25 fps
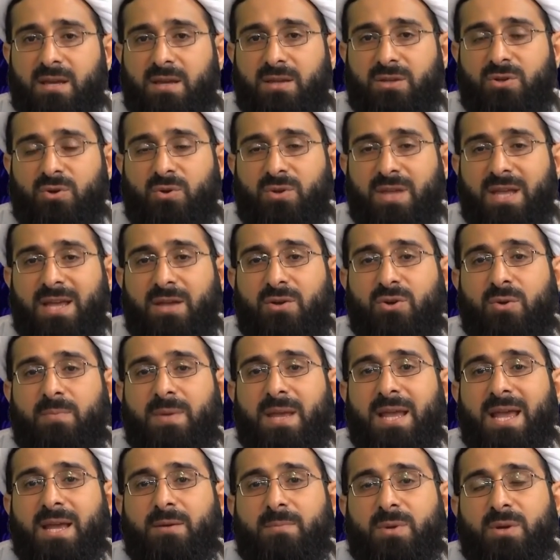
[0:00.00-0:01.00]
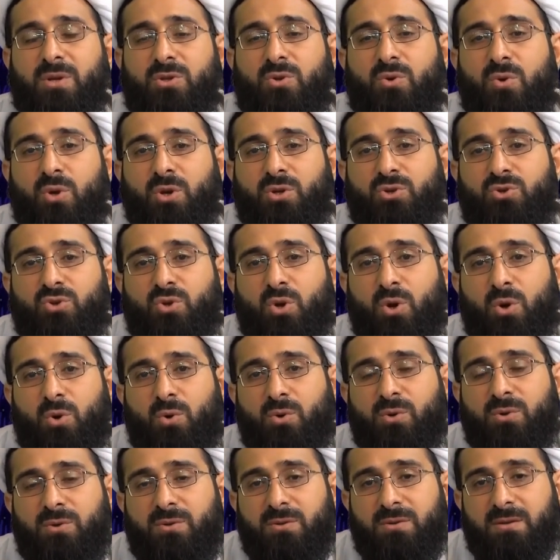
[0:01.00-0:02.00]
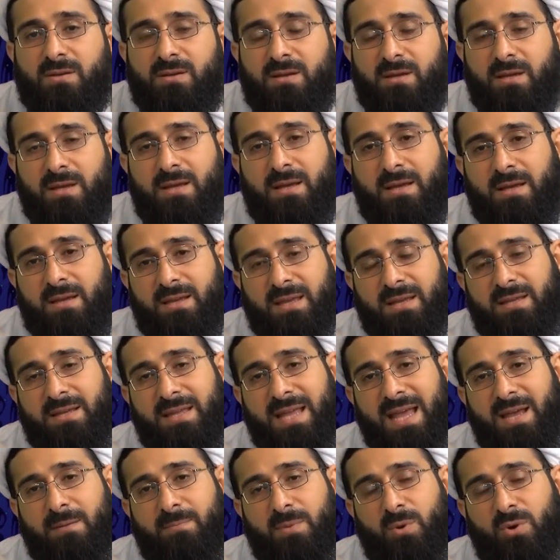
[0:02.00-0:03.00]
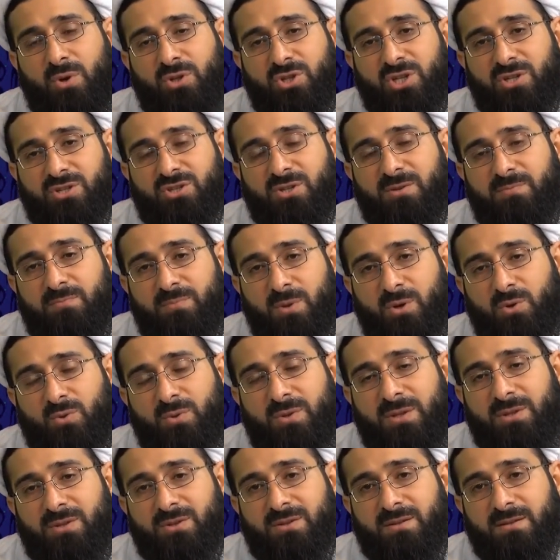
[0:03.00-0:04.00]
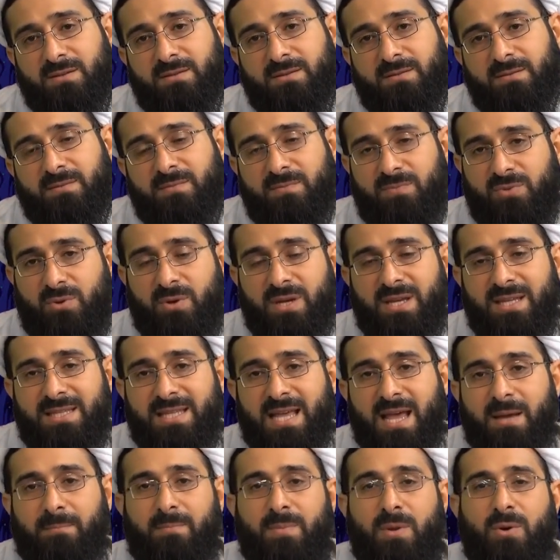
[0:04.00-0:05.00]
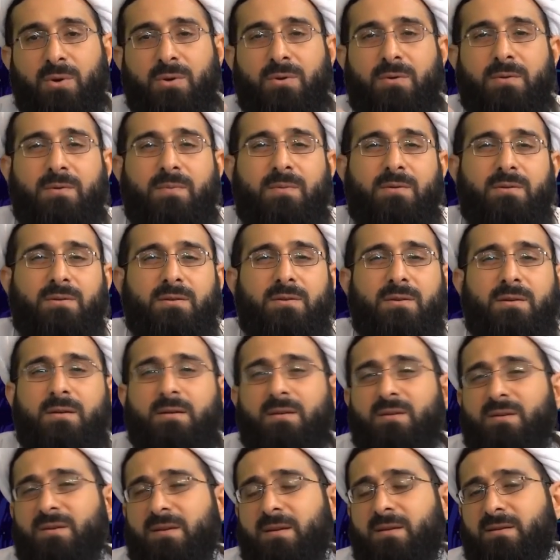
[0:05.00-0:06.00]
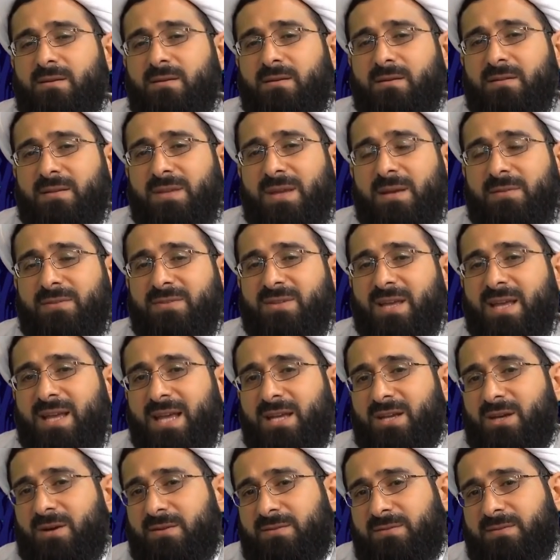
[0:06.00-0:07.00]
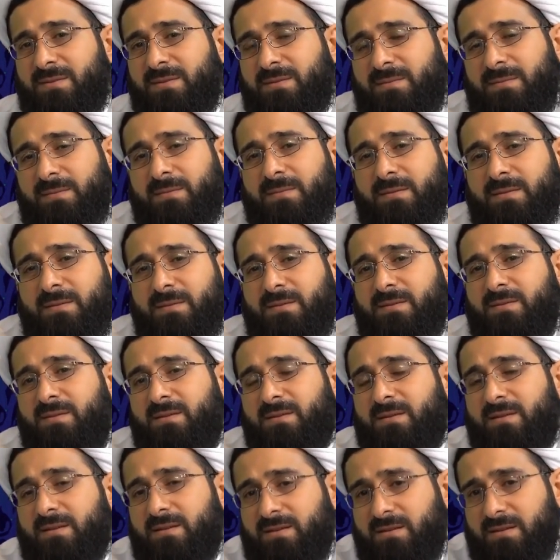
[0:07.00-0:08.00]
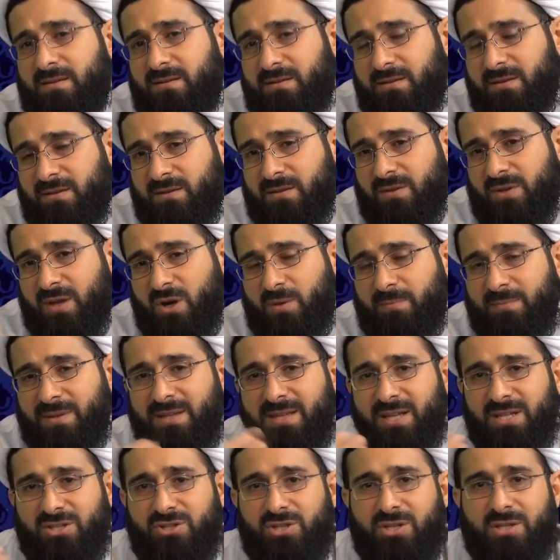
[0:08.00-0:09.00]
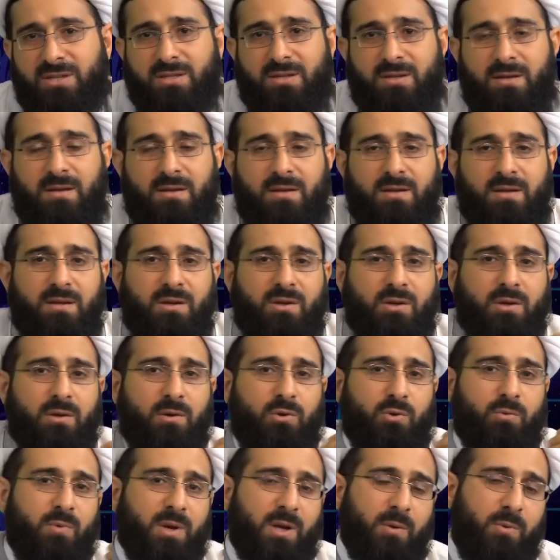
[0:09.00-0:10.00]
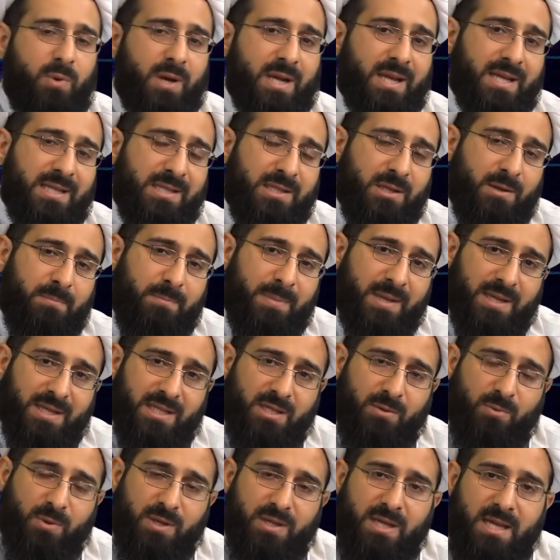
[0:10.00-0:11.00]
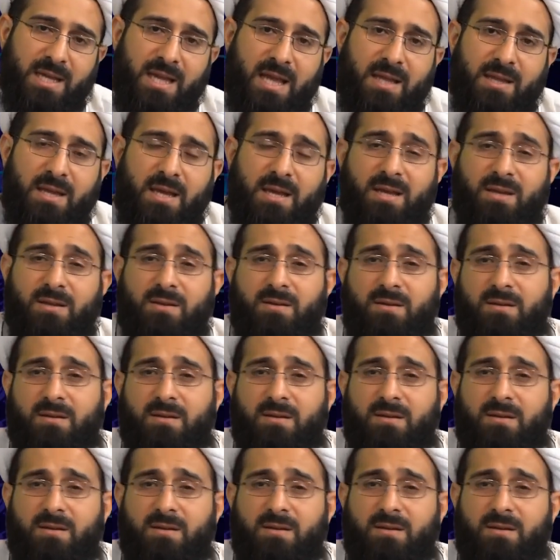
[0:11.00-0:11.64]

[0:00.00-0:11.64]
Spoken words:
You need to be able to control the emotions of both. For example, the feeling of competition, where one is competing with another,